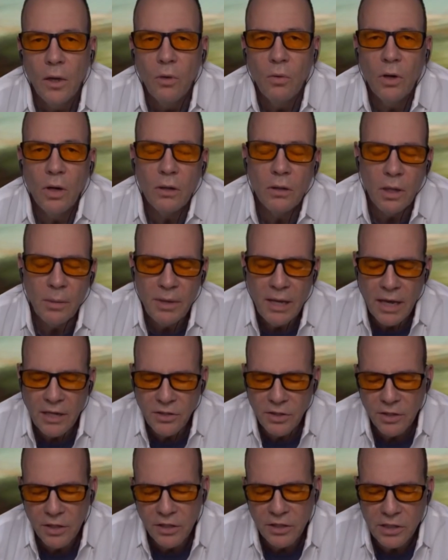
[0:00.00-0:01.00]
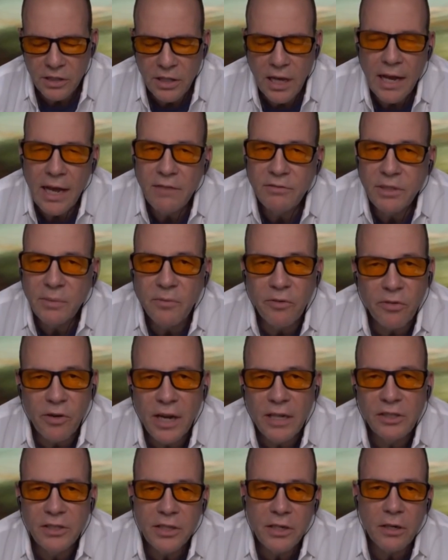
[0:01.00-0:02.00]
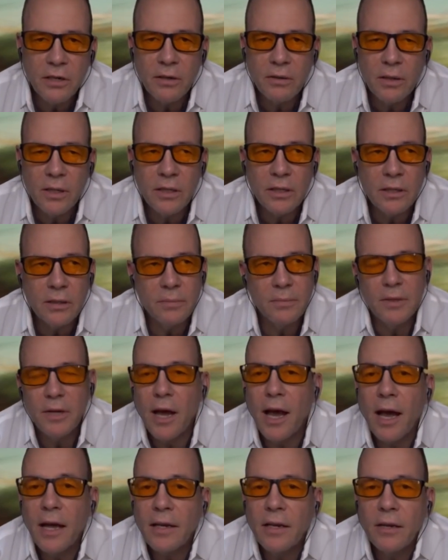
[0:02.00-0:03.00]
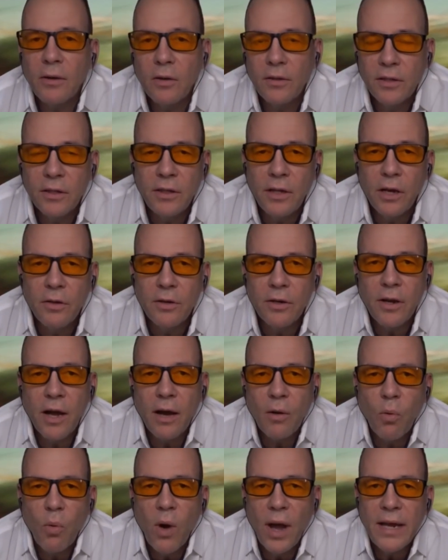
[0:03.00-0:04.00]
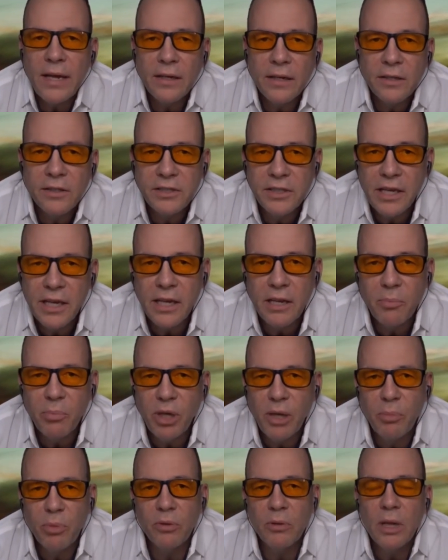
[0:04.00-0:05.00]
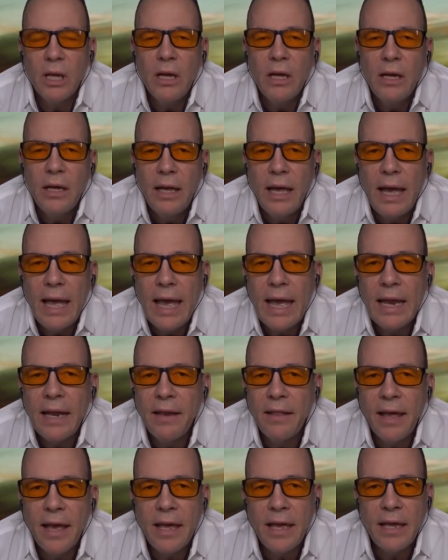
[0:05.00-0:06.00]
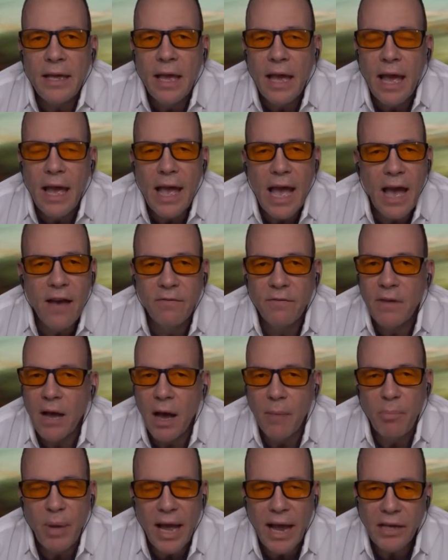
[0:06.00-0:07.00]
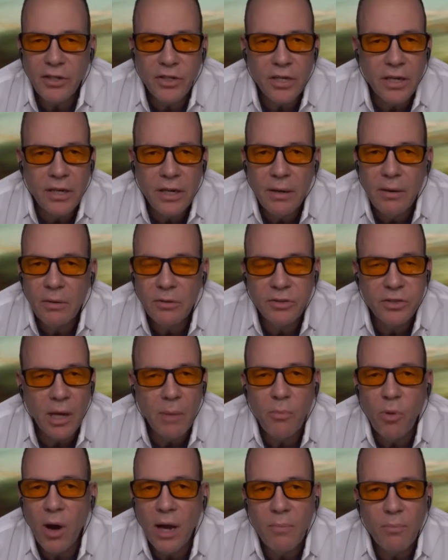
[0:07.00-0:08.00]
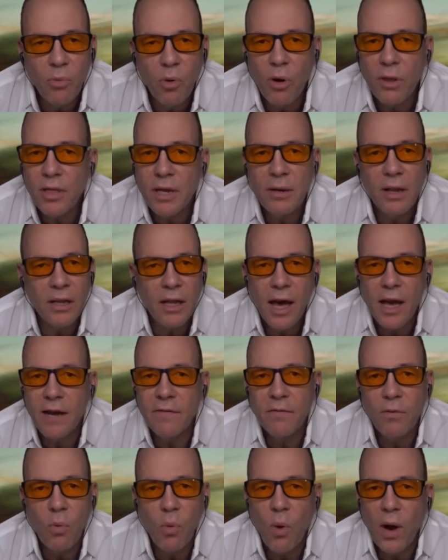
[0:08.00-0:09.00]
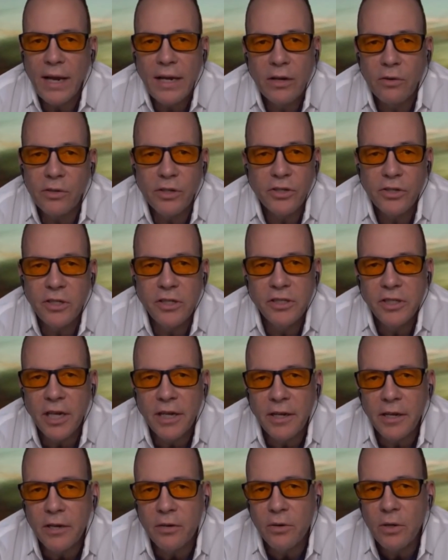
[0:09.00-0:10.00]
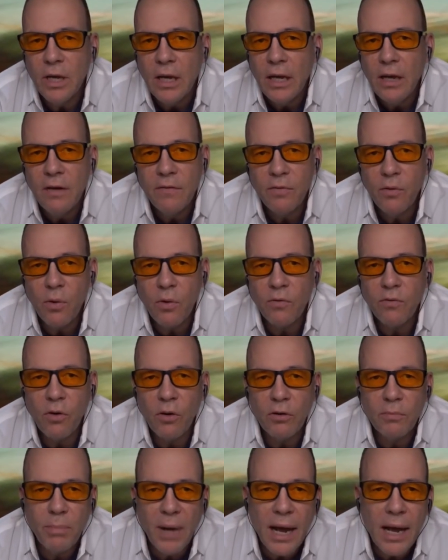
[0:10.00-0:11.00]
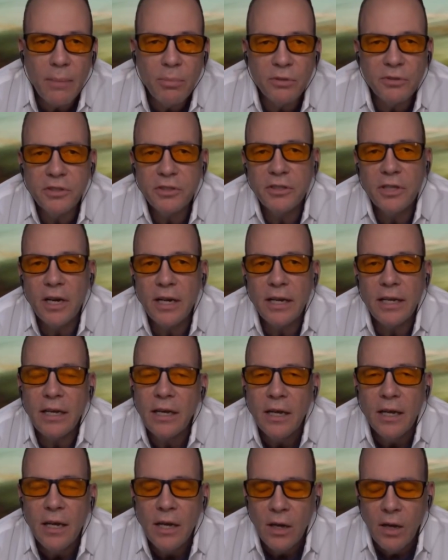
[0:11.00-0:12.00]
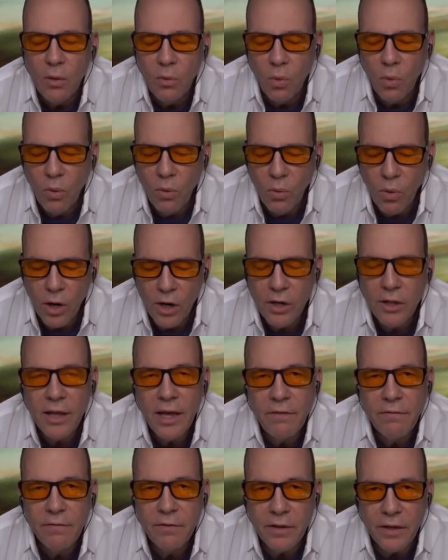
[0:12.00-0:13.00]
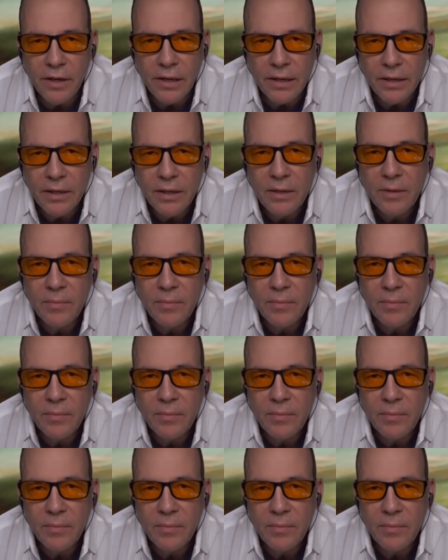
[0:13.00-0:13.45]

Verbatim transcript: Well, let me ask you this because I have some friends that are uh, not, you know, they're not white skinned people and they have a passion somewhat more than a lot of white Christians I know for, for Bible study. Where do they fit in?